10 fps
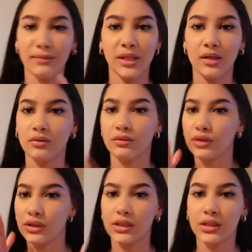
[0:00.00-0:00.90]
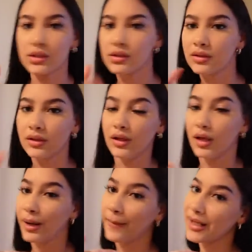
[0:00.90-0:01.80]
meals, you know
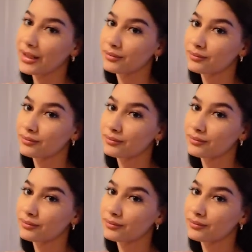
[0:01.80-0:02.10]
what I mean?